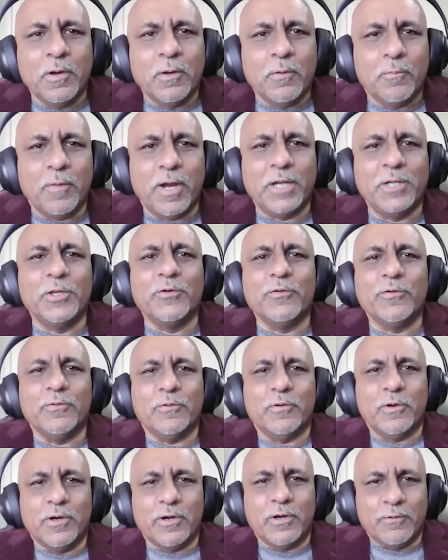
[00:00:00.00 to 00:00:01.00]
mind you
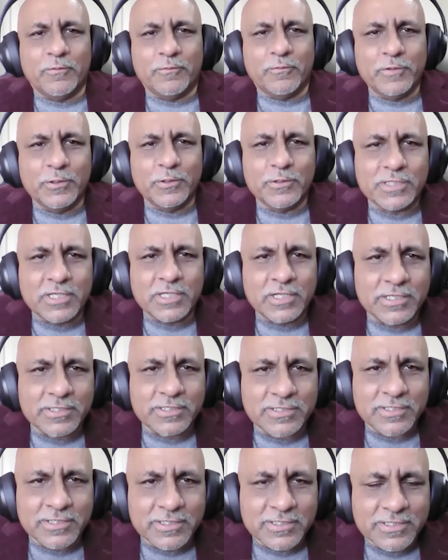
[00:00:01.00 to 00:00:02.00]
uh, viewers and
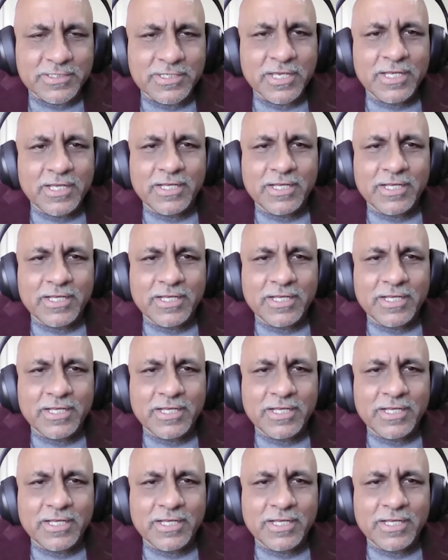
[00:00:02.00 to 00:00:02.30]
listeners